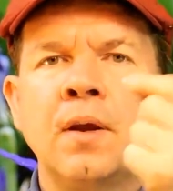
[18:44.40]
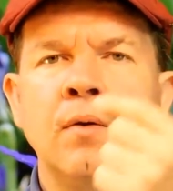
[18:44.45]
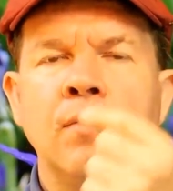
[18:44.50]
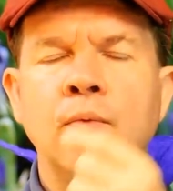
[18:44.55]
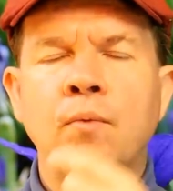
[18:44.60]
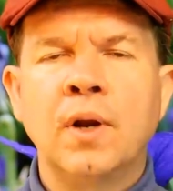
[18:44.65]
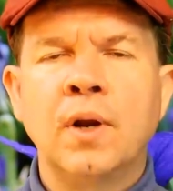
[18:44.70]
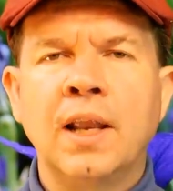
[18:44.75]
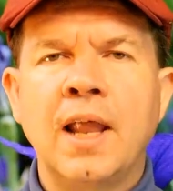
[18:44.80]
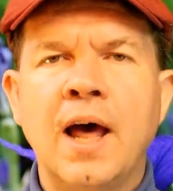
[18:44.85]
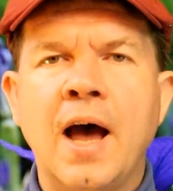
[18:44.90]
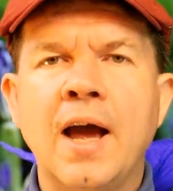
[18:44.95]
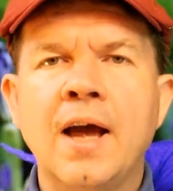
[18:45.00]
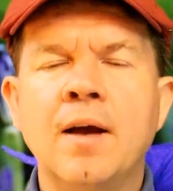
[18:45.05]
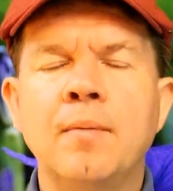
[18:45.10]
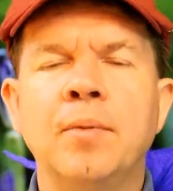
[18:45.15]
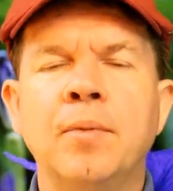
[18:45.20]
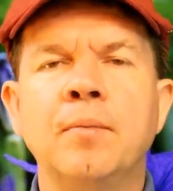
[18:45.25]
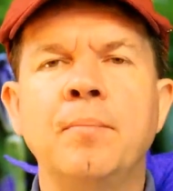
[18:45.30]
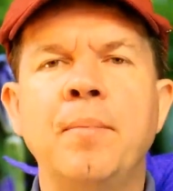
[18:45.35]

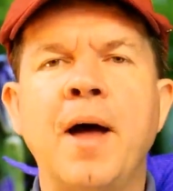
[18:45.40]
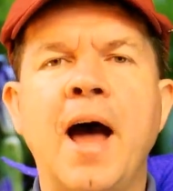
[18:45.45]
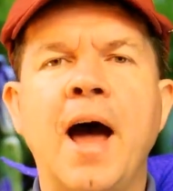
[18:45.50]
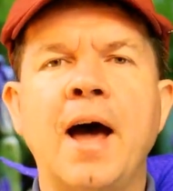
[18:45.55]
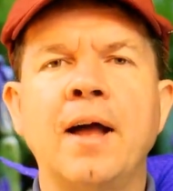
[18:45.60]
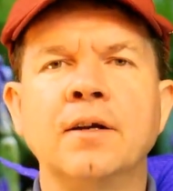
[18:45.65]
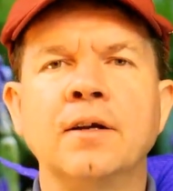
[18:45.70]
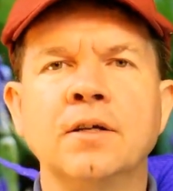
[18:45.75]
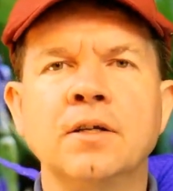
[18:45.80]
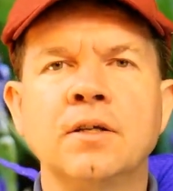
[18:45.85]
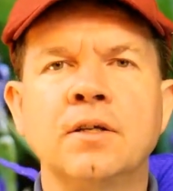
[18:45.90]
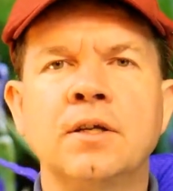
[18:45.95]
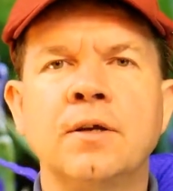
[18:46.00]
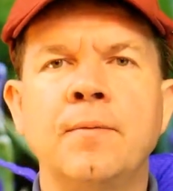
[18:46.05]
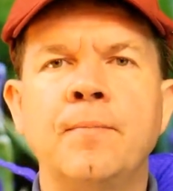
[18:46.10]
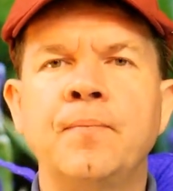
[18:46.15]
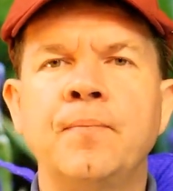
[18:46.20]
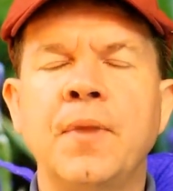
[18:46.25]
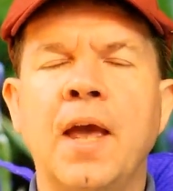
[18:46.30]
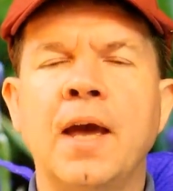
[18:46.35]
reliable patterns
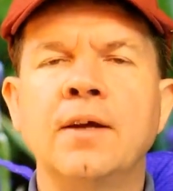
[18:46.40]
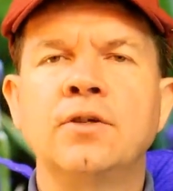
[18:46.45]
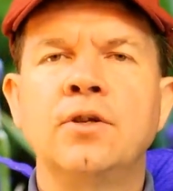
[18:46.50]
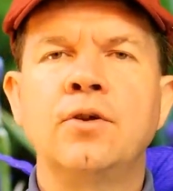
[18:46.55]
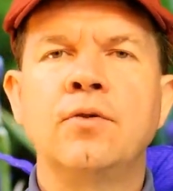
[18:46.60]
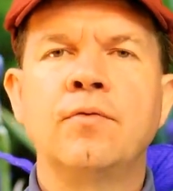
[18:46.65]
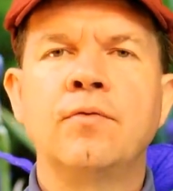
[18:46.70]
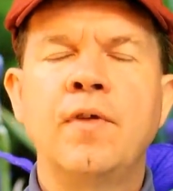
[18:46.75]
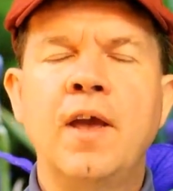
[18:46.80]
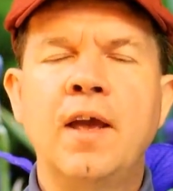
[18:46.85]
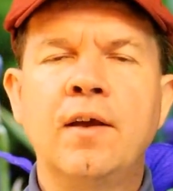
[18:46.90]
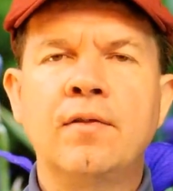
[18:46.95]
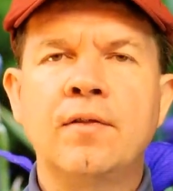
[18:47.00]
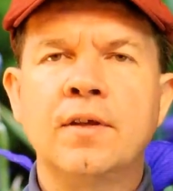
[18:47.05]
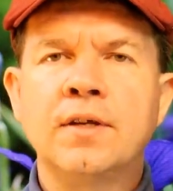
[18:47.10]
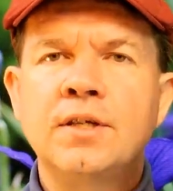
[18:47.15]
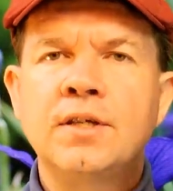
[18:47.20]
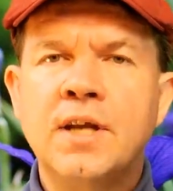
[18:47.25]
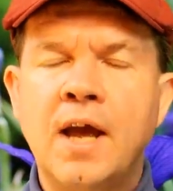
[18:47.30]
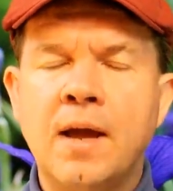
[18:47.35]
as you think
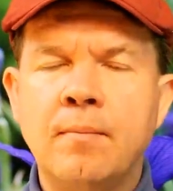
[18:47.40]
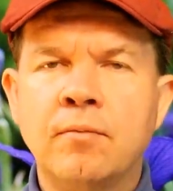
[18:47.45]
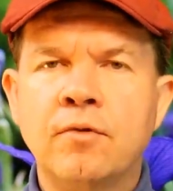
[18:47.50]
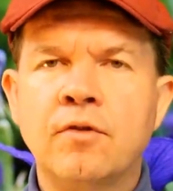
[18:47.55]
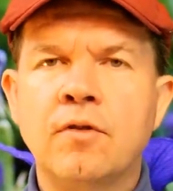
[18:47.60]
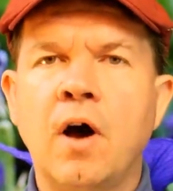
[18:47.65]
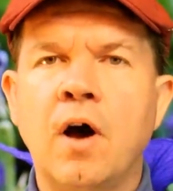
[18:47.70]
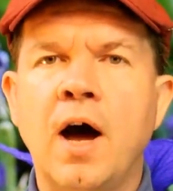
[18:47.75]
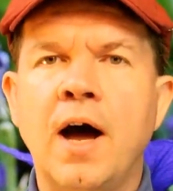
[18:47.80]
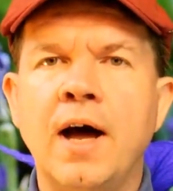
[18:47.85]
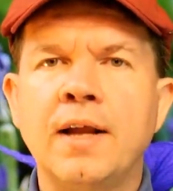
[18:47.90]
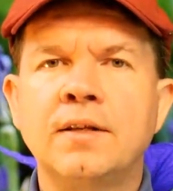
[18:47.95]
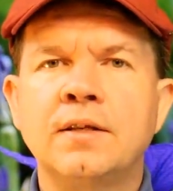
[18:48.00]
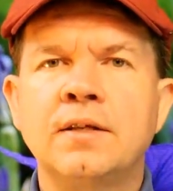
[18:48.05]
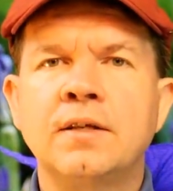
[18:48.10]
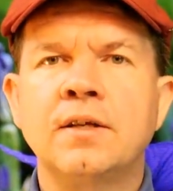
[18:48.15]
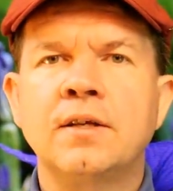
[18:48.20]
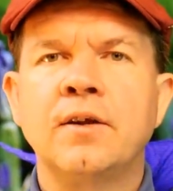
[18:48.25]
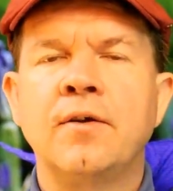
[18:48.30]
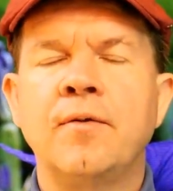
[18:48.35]
the same
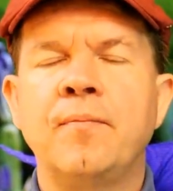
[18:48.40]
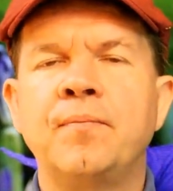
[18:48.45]
thoughts